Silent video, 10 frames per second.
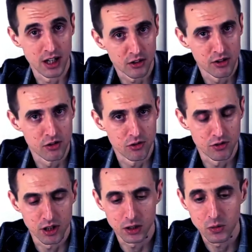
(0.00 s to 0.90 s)
national
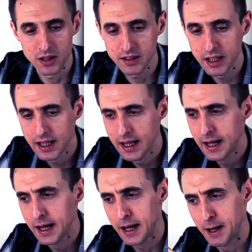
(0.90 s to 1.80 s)
insurance likewise.
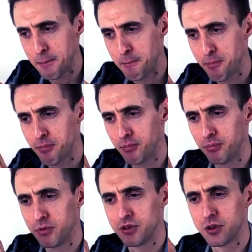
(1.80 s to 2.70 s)

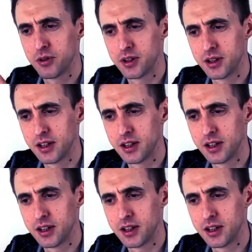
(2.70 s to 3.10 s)
So